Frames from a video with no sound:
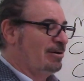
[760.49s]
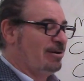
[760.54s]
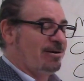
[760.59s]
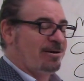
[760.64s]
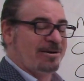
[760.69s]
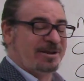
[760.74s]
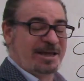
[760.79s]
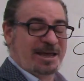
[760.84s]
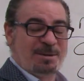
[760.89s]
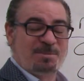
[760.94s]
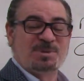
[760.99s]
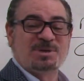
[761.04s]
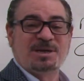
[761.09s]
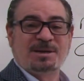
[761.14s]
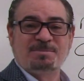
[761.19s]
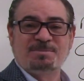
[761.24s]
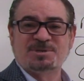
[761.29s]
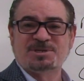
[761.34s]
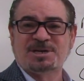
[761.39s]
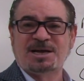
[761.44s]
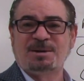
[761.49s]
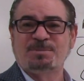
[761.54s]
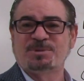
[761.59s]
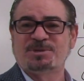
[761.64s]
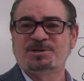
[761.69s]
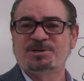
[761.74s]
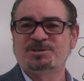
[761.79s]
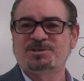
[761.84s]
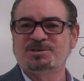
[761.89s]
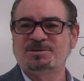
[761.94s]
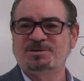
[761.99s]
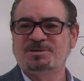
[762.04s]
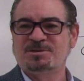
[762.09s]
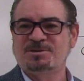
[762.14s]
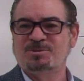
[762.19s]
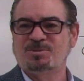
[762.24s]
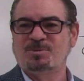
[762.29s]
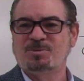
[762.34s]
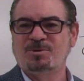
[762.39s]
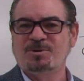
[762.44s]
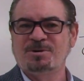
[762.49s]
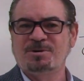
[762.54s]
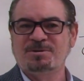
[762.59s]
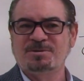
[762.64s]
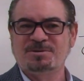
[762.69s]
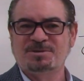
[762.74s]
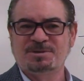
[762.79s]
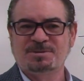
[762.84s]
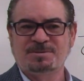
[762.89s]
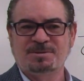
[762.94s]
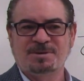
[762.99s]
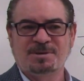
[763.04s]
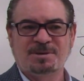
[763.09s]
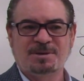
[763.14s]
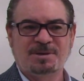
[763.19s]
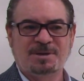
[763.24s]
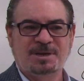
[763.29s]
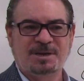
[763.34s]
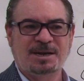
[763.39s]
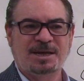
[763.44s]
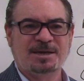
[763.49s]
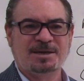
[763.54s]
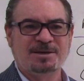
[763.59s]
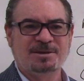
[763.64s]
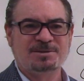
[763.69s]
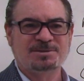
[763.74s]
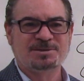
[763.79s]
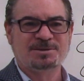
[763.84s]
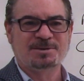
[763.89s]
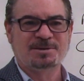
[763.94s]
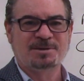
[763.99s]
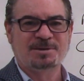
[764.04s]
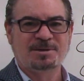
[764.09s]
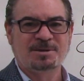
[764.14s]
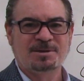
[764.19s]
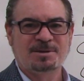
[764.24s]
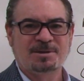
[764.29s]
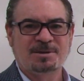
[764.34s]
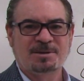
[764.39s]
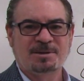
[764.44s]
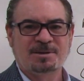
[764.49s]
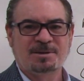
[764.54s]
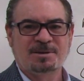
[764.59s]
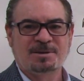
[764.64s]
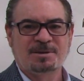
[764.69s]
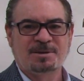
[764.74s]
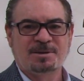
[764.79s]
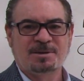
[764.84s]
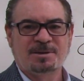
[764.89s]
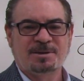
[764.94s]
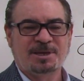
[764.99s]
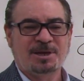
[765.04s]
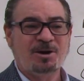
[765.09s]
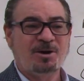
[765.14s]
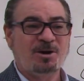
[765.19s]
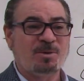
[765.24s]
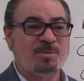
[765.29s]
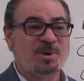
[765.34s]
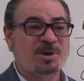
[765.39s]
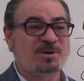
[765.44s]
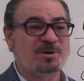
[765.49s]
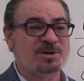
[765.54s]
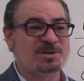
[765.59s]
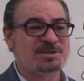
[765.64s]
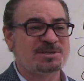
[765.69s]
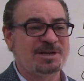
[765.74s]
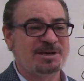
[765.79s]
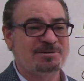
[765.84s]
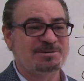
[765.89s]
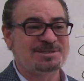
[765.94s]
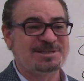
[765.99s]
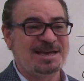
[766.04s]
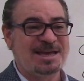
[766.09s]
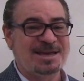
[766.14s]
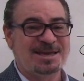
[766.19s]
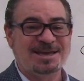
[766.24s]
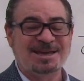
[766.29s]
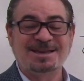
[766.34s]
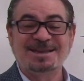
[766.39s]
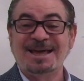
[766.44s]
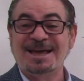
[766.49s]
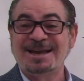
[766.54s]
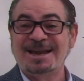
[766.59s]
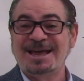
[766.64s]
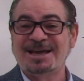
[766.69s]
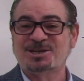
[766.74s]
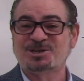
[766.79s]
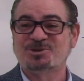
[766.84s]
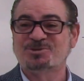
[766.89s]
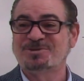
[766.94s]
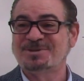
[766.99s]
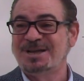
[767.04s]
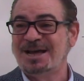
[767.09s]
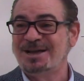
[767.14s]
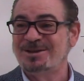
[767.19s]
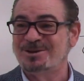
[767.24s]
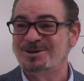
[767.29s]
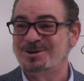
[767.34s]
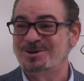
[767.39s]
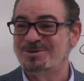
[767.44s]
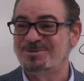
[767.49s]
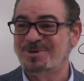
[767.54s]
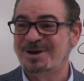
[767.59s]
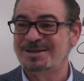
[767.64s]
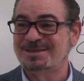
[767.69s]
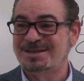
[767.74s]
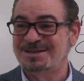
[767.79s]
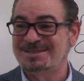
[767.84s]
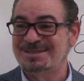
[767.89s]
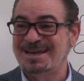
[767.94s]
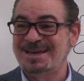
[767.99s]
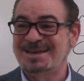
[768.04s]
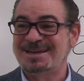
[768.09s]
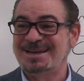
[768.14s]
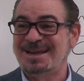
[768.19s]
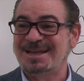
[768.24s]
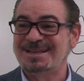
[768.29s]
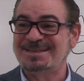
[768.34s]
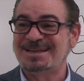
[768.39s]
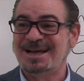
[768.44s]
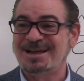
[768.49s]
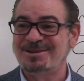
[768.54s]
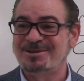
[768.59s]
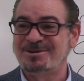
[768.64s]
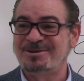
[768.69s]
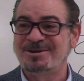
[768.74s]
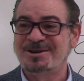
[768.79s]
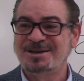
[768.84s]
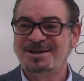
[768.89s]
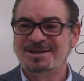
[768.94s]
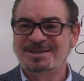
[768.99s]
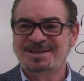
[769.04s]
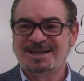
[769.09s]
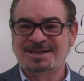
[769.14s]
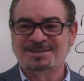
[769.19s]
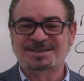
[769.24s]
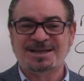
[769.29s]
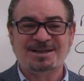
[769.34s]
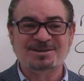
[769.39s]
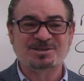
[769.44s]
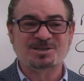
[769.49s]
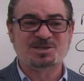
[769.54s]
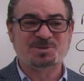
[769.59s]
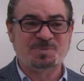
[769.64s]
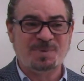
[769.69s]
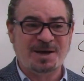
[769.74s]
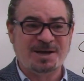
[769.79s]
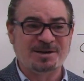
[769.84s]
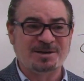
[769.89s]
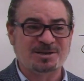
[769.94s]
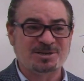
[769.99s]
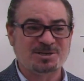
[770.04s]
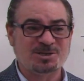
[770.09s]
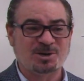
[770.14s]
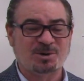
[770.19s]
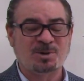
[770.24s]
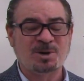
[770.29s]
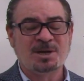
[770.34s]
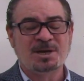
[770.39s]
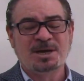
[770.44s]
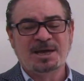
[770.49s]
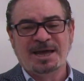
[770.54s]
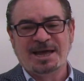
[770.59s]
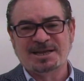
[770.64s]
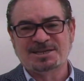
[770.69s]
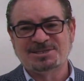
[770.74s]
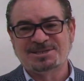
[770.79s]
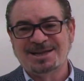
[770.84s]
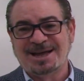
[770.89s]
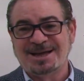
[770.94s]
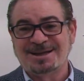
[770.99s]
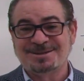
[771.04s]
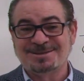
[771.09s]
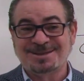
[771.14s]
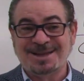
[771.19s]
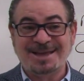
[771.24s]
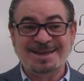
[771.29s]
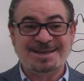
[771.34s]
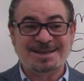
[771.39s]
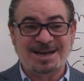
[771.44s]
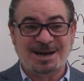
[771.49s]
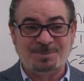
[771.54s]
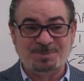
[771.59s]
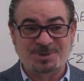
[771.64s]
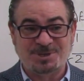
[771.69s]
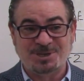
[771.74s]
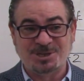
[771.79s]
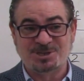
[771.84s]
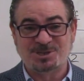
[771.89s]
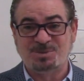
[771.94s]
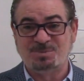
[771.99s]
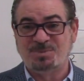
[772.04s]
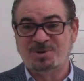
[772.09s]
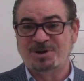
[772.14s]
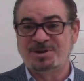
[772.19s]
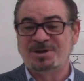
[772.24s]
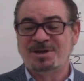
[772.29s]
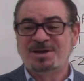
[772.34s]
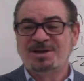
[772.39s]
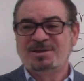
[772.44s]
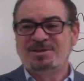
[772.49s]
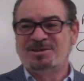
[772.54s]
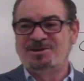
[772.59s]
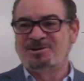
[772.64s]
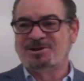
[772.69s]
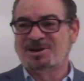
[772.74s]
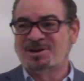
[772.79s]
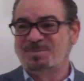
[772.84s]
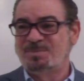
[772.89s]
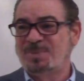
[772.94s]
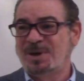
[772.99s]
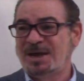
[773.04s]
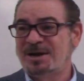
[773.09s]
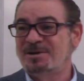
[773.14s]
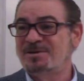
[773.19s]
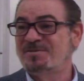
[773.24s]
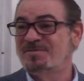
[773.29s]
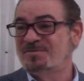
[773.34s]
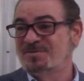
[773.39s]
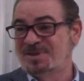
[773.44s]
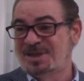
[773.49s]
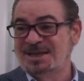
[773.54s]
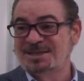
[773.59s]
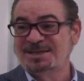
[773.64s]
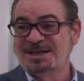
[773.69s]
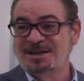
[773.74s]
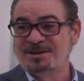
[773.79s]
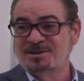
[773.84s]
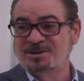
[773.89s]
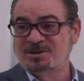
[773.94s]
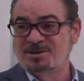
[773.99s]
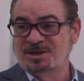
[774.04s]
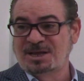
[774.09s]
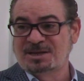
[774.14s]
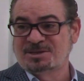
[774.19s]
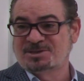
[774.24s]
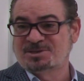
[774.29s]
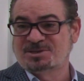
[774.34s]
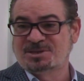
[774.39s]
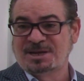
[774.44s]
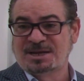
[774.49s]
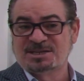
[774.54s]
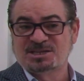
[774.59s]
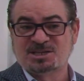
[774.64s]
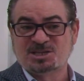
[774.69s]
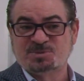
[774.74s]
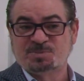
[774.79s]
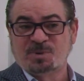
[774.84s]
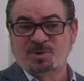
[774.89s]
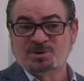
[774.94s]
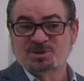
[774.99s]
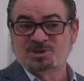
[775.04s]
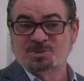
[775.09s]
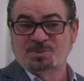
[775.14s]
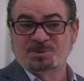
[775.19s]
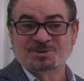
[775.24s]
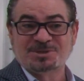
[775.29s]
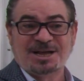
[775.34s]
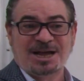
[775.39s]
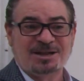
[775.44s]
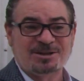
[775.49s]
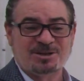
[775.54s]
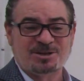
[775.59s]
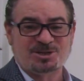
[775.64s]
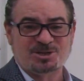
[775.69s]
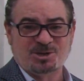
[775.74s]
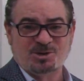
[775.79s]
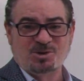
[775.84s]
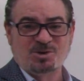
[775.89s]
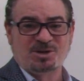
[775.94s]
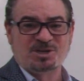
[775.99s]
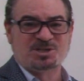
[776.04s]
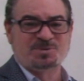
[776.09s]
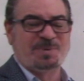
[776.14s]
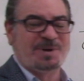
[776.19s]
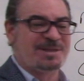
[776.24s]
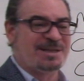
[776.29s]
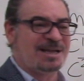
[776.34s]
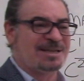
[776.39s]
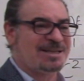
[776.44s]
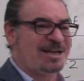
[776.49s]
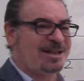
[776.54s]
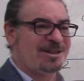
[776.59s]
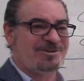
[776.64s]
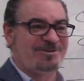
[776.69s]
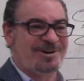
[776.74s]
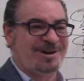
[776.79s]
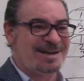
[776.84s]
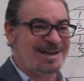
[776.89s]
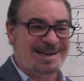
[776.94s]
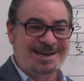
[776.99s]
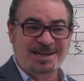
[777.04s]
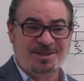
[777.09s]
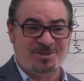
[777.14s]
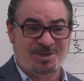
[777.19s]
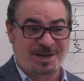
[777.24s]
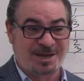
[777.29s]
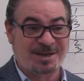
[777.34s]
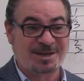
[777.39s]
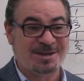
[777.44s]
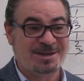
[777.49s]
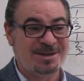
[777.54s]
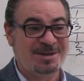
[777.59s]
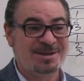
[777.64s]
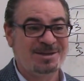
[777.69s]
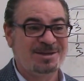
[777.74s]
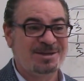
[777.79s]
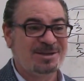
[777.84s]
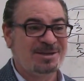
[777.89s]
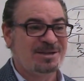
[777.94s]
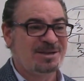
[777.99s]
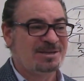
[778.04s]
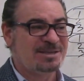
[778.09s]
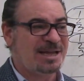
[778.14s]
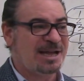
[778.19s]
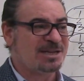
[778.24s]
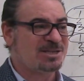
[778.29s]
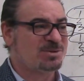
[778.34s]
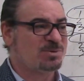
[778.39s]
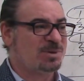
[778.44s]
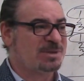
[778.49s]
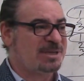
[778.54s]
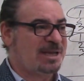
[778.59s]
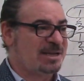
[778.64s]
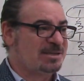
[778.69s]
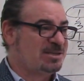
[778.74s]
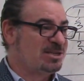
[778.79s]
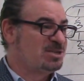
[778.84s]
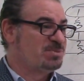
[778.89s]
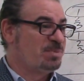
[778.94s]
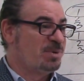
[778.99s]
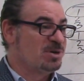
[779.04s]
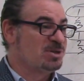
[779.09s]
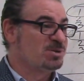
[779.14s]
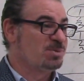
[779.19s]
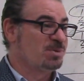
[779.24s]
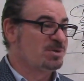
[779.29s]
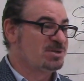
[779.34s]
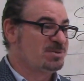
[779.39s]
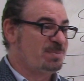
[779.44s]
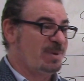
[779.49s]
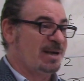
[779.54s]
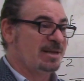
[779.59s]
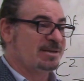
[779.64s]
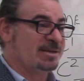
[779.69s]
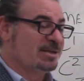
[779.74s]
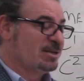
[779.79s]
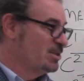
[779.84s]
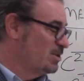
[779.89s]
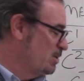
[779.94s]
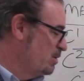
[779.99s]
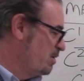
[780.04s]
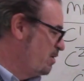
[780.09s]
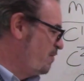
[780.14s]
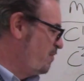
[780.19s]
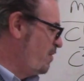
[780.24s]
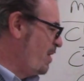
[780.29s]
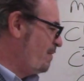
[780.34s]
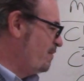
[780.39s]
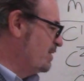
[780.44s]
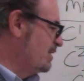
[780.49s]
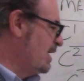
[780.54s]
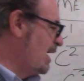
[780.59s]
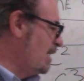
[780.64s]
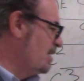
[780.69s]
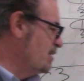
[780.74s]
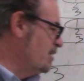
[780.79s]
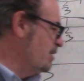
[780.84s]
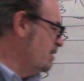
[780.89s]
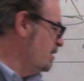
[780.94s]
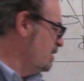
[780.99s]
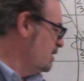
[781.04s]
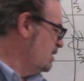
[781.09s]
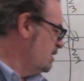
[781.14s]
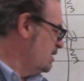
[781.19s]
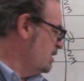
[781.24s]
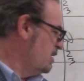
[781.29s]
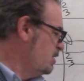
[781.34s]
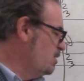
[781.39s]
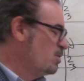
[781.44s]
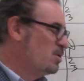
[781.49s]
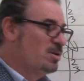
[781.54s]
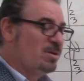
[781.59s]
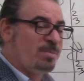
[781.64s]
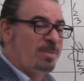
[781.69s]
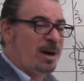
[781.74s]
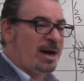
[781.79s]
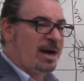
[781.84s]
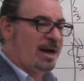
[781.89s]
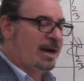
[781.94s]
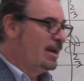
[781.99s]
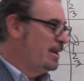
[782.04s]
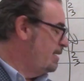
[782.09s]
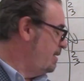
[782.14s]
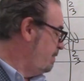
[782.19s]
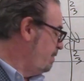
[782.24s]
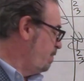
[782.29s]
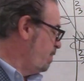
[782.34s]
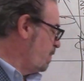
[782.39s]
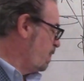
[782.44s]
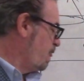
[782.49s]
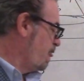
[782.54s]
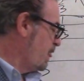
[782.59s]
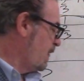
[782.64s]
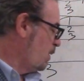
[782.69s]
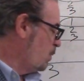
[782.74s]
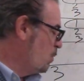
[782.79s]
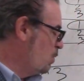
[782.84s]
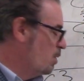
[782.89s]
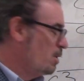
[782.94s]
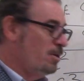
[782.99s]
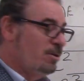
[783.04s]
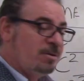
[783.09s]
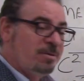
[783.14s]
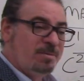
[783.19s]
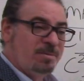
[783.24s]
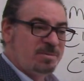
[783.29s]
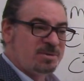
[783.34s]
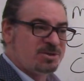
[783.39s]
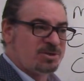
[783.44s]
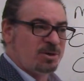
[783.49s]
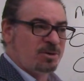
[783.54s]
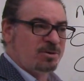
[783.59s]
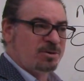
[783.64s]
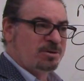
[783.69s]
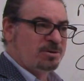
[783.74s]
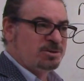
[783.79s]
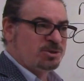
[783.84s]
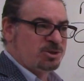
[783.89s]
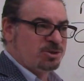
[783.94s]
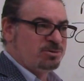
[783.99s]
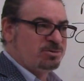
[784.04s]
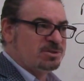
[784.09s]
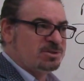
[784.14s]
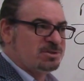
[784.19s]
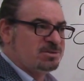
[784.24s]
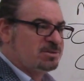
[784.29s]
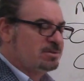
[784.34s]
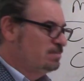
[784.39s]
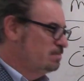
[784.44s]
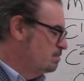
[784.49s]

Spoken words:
are the M&Ms competition to water in that case? They are, because they're taking that extra $1, right? They're taking that $1 spend. So it's not like competition, but they're competitive for that $1. That's that disposable $1. So you could spend that $1 on anything. That's what that disposable spend is. So if you have $1, you could buy water, soda, juice,